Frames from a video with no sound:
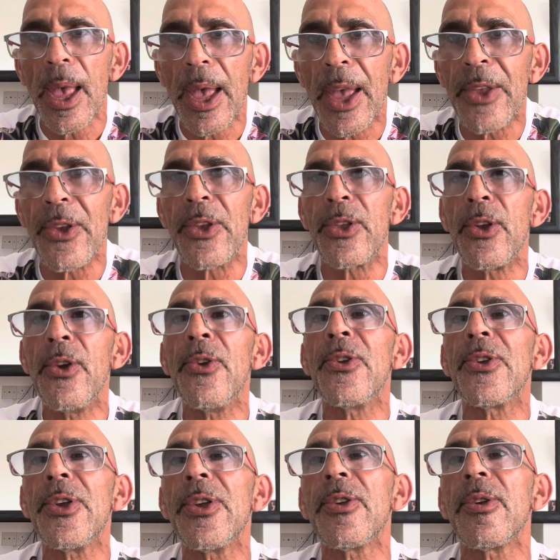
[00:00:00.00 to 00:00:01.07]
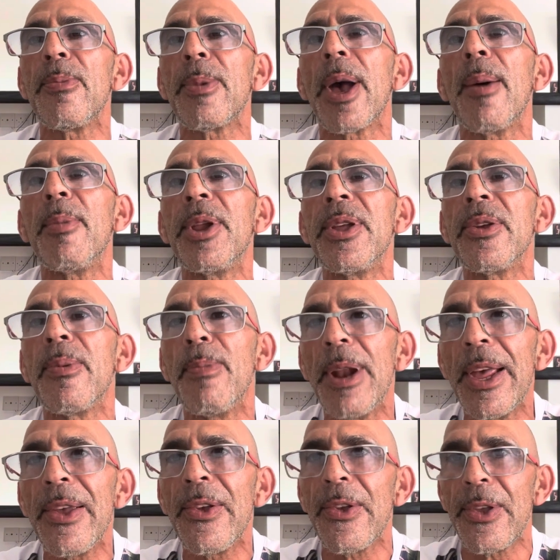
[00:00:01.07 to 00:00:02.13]
There's a new system coming into
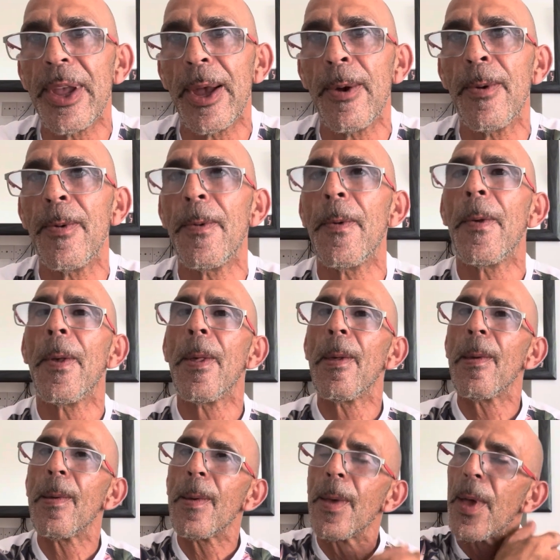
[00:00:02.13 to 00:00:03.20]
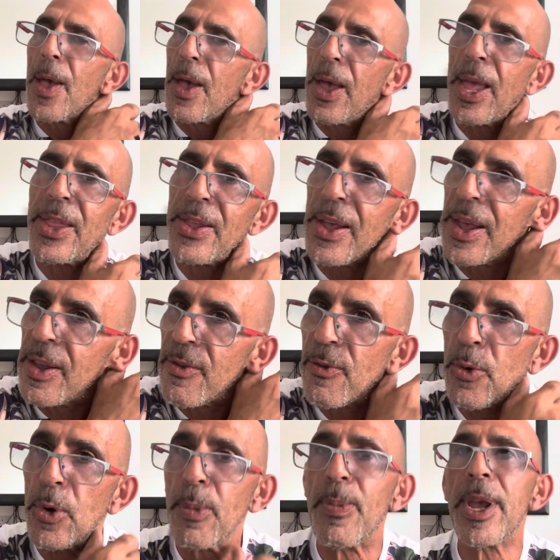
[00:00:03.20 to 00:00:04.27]
place now, and it is
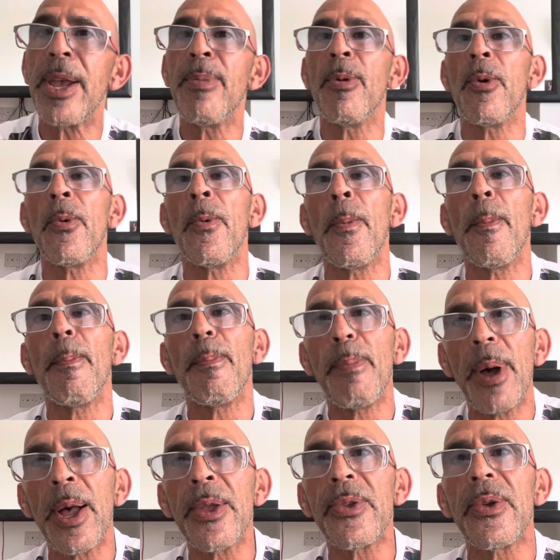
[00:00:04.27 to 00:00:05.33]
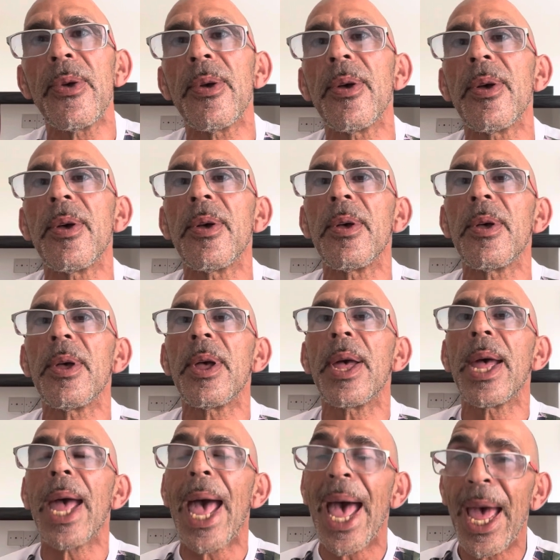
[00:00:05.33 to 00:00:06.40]
for the people. But
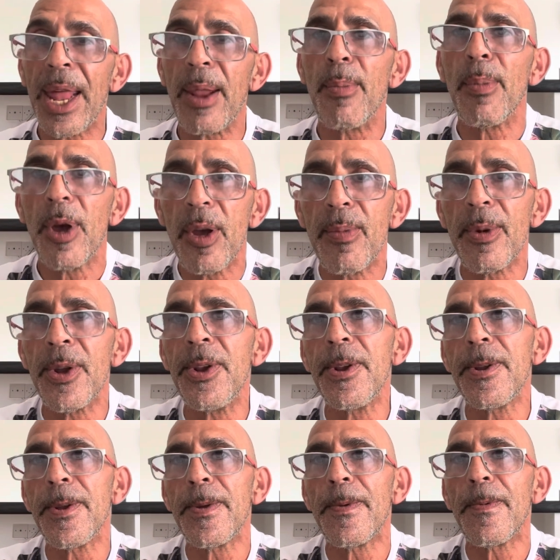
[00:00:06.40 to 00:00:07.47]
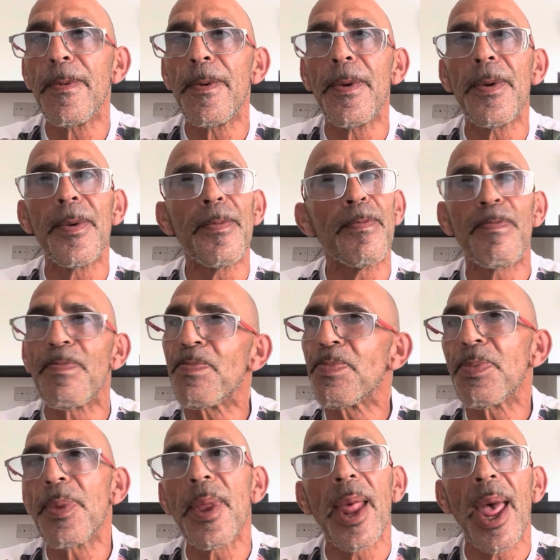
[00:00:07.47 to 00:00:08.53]
at the moment,
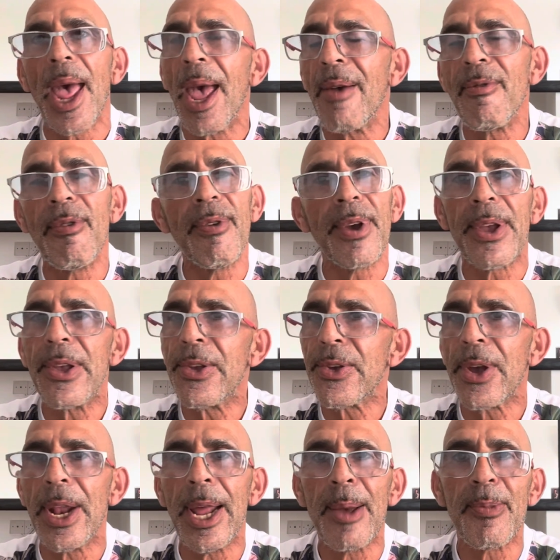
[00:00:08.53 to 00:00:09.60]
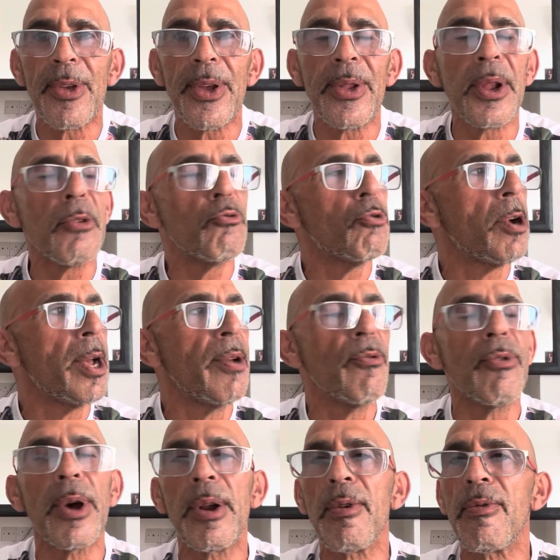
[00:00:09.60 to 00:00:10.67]
everything is collapsing right in
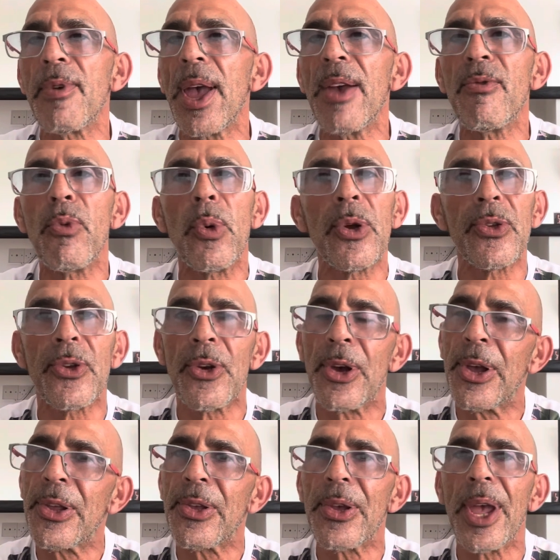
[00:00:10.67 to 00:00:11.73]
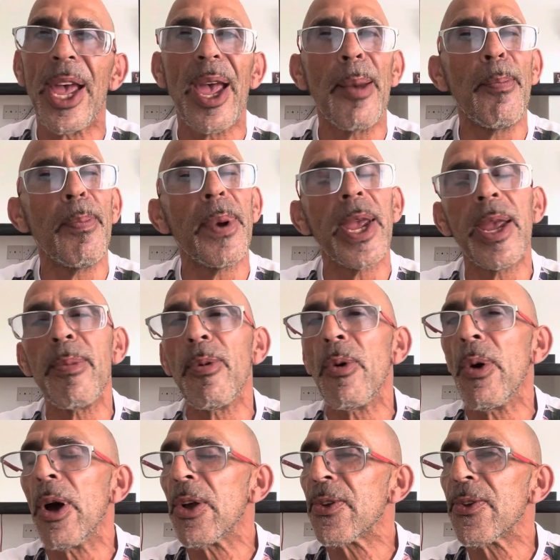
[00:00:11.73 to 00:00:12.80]
front of everyone's eyes, and
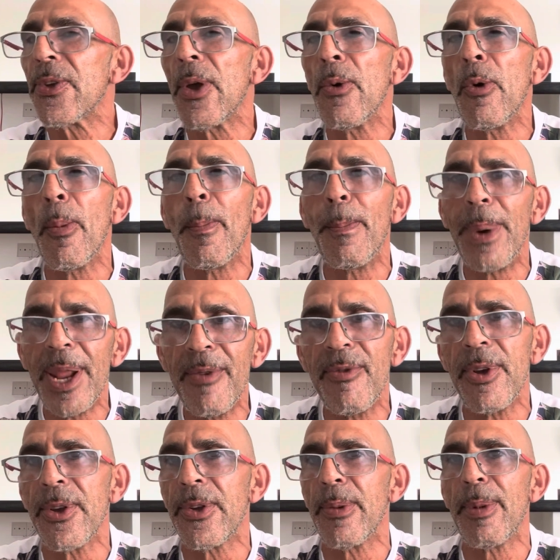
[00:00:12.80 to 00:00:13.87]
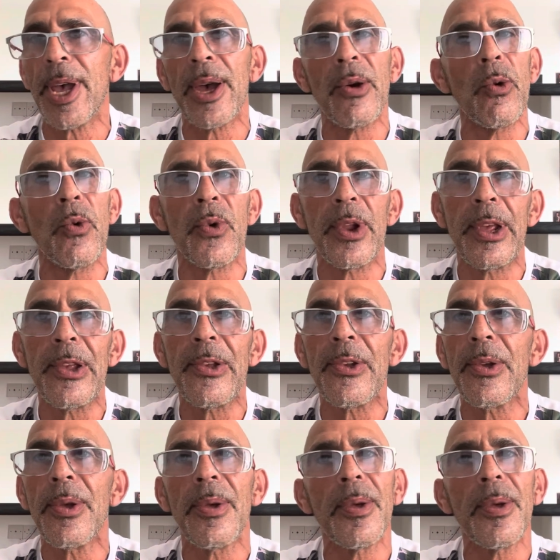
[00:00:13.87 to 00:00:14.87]
people are so oblivious about all this,